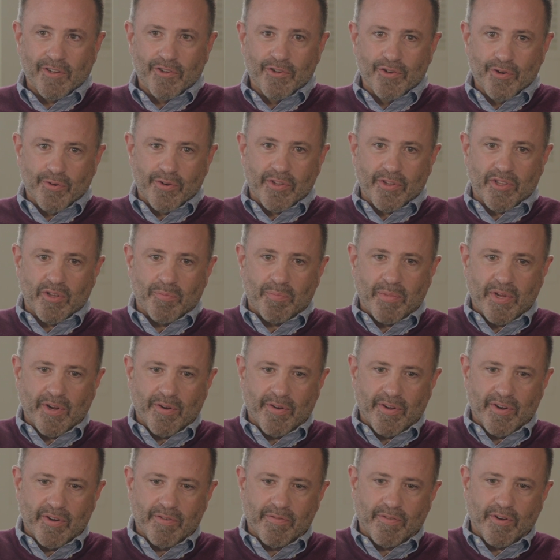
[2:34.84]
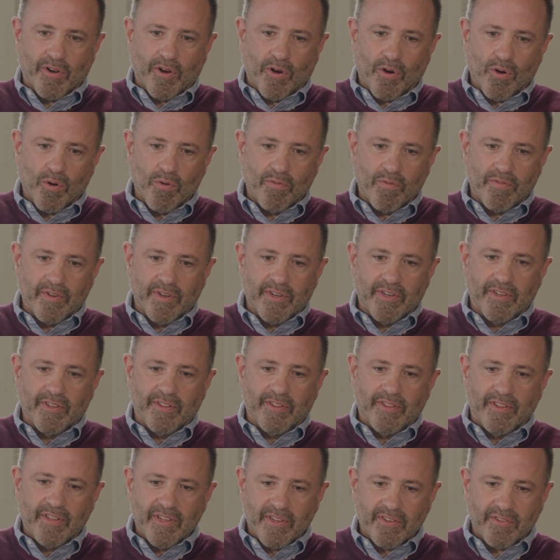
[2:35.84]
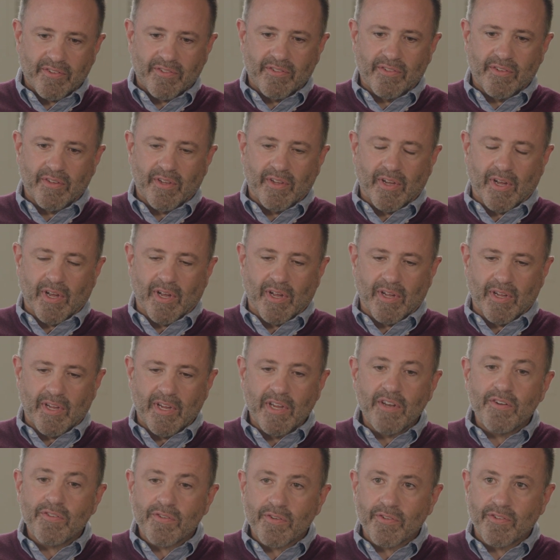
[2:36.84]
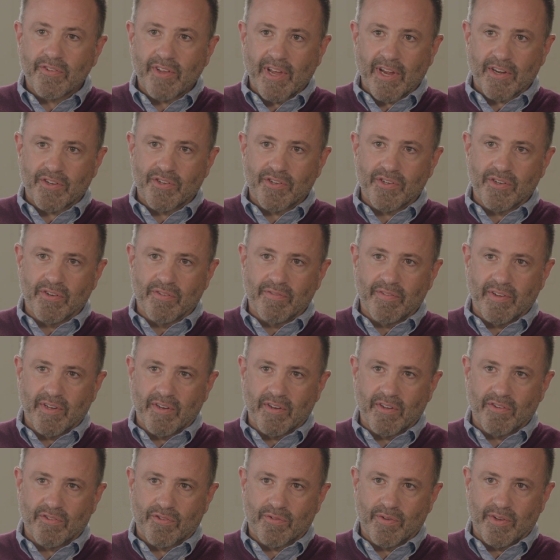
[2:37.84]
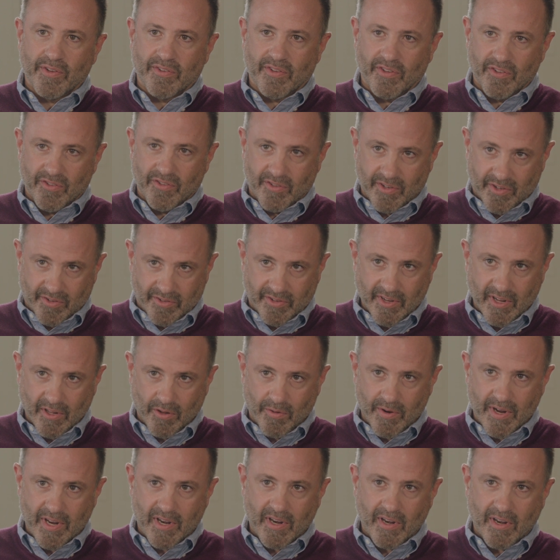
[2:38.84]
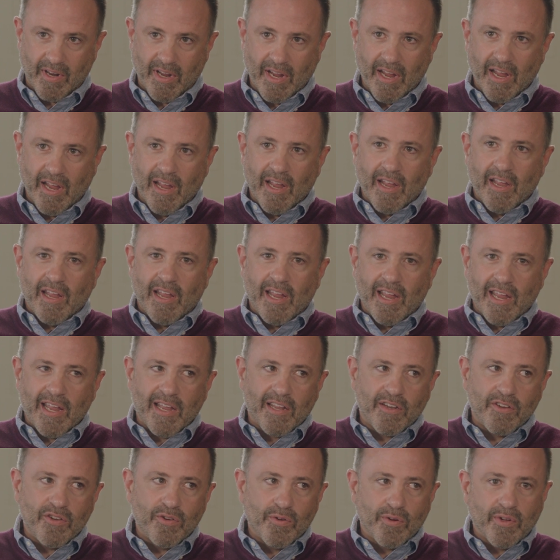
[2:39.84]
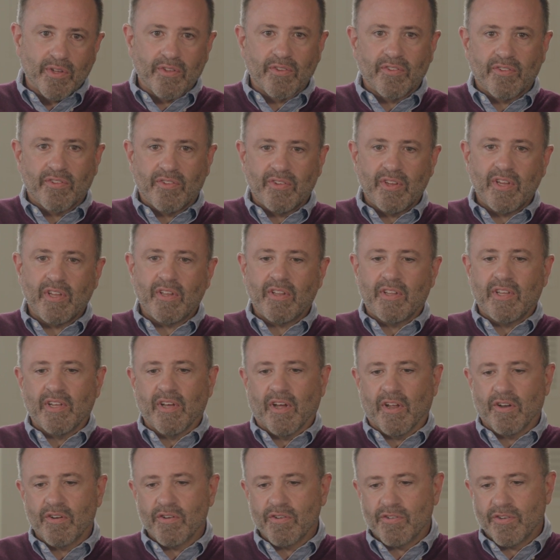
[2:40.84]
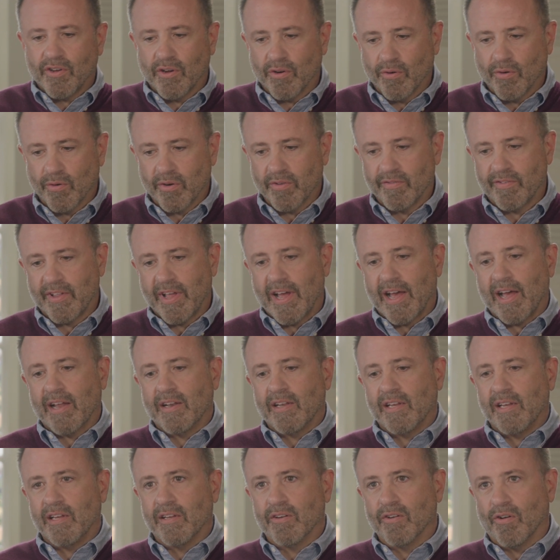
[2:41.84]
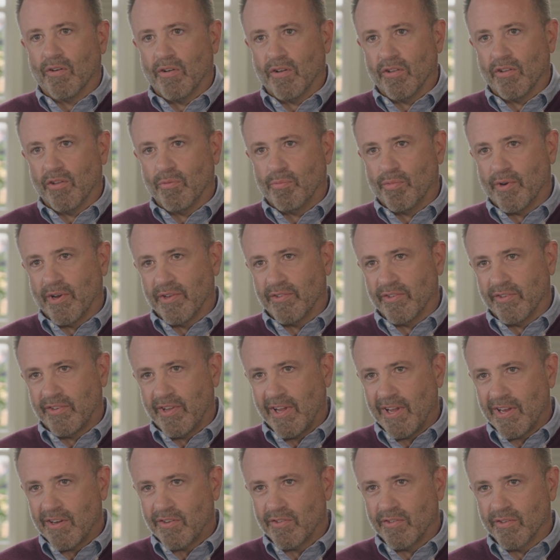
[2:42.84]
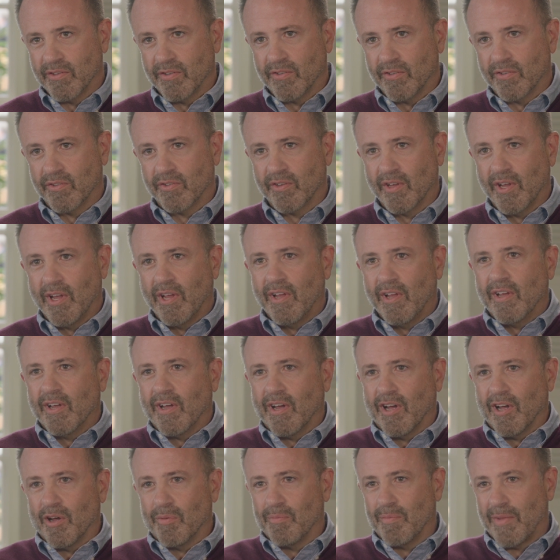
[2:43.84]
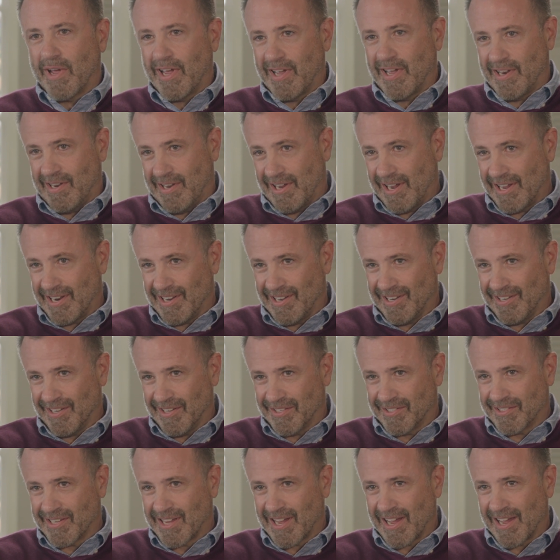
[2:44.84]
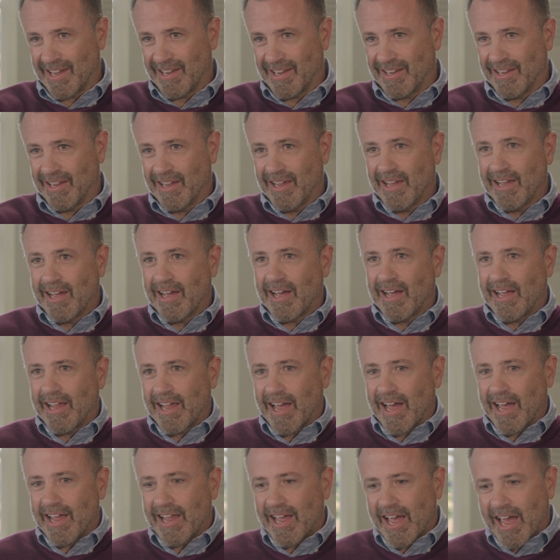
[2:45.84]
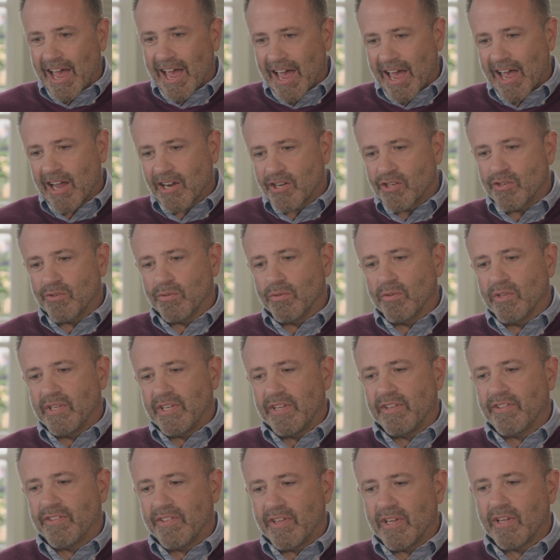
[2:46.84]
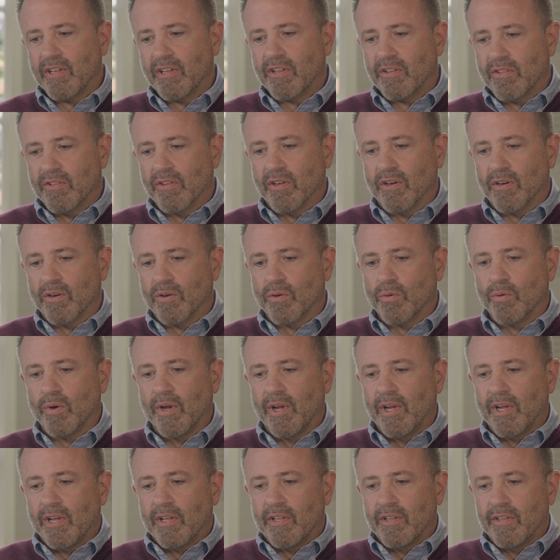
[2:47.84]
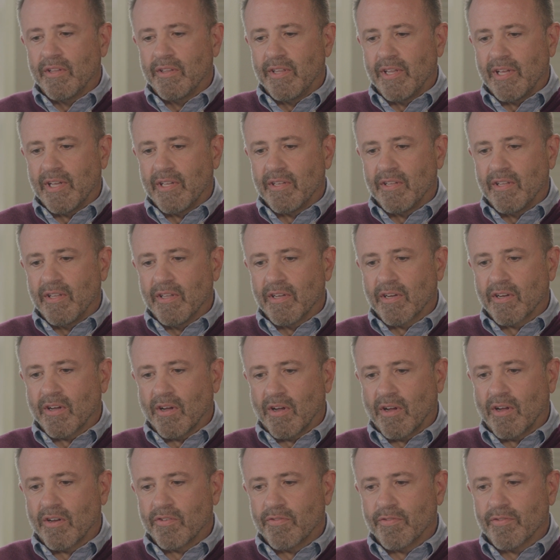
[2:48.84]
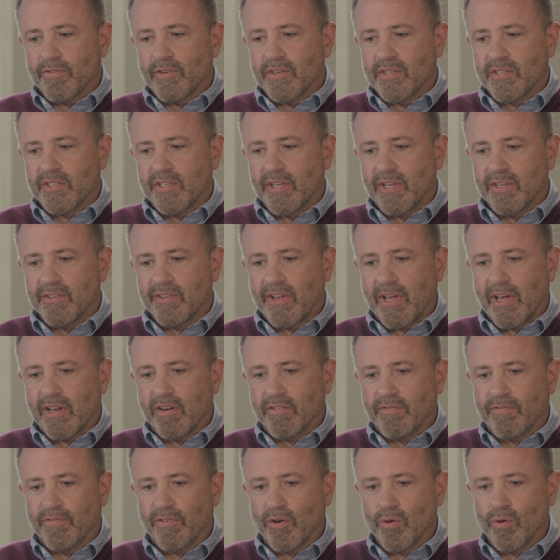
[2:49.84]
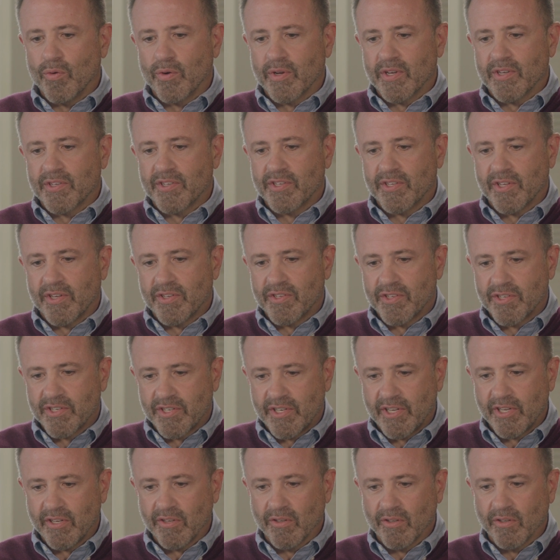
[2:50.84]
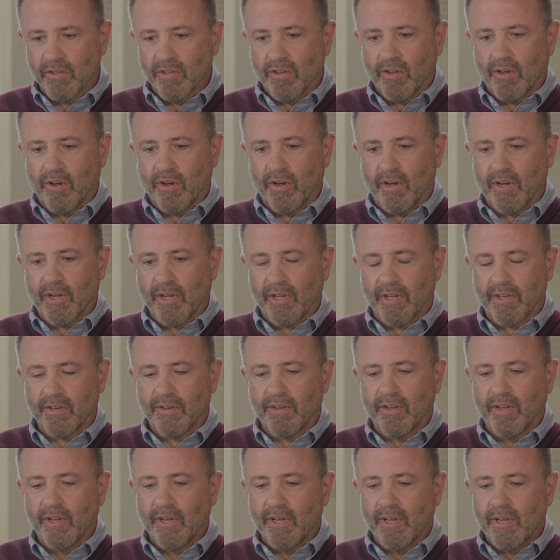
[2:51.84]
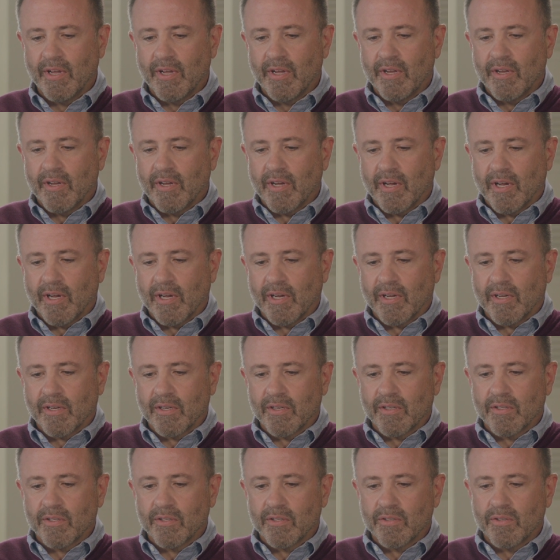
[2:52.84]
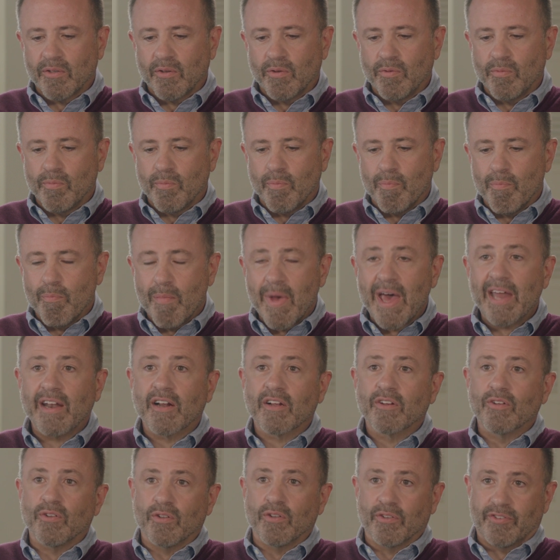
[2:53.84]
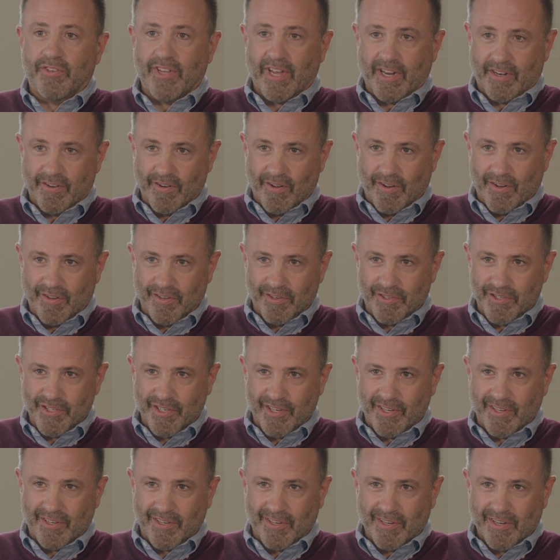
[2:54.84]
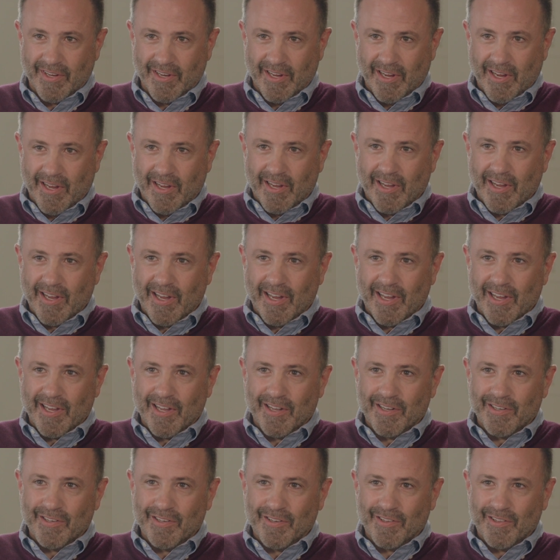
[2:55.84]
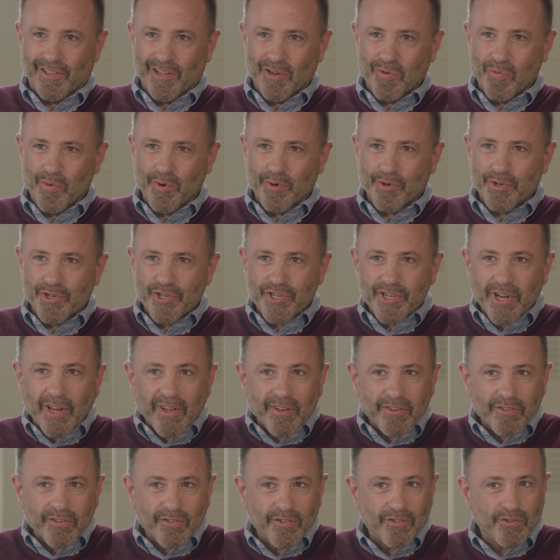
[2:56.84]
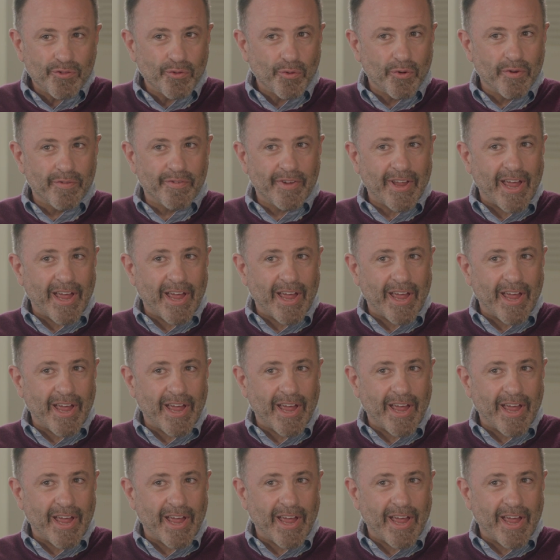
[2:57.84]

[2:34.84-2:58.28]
during the period of COVID, this uh, intersection of industries has accelerated, and you can see the undertone of that in all the presentations mm-hmm. um, at, at, LSI. I, I, actually think, though, that the conference has had a focus still on uh, medical technology and that we're just sort of